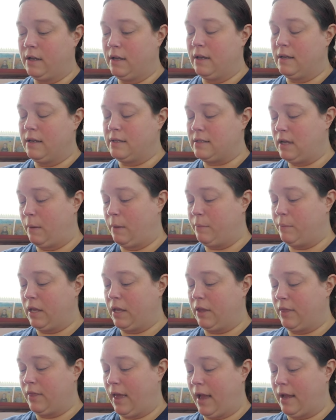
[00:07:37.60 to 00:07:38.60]

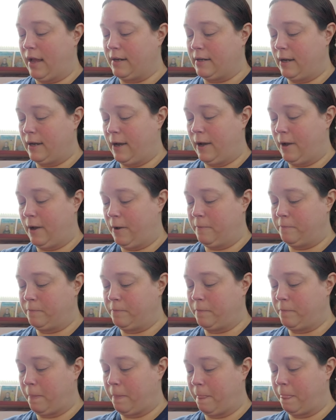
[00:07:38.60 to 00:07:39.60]
something that um,
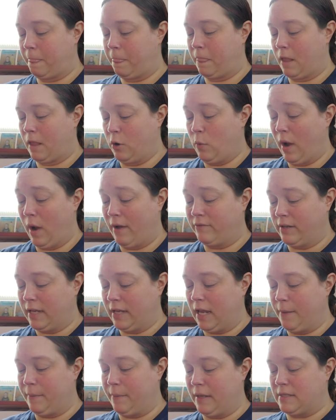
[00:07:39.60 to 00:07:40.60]
you have to
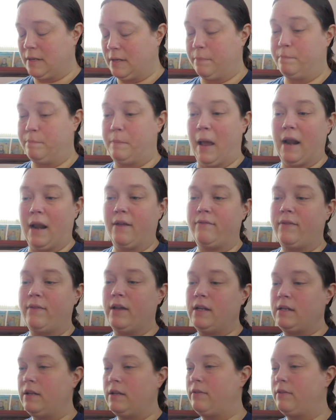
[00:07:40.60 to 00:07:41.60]
keep. It's a
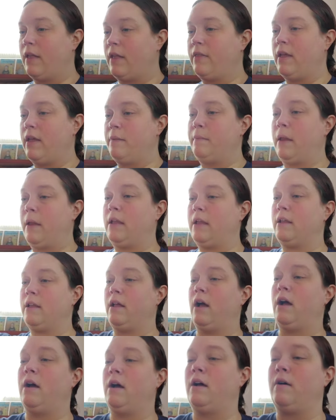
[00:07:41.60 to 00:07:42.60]
benefit that they make.
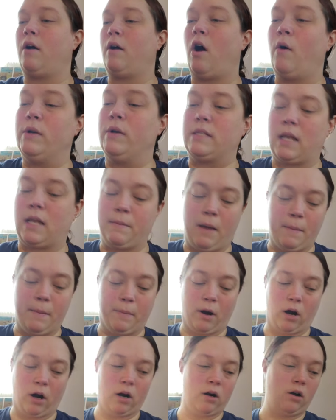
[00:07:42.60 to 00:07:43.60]
Uh, always get my
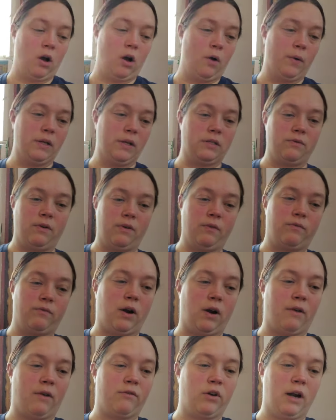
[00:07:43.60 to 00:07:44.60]
bar, always,
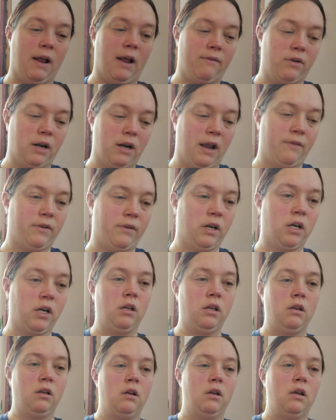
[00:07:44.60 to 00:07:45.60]
forever and ever and ever.
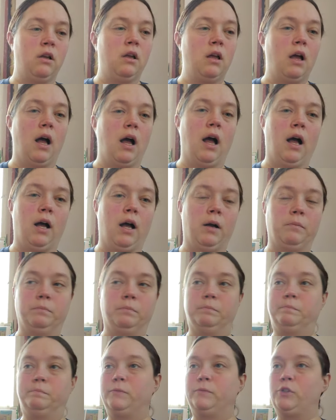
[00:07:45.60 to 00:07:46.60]

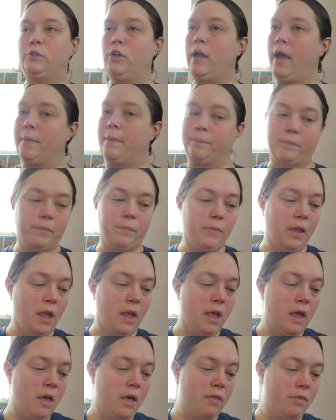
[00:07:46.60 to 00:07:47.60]
Um, so yeah,
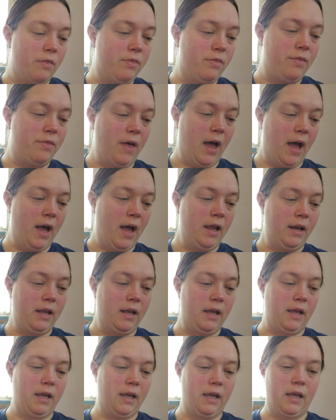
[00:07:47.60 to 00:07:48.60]
that
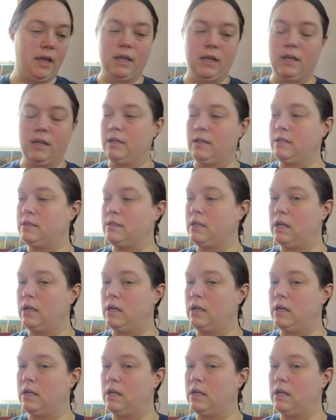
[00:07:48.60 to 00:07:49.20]
is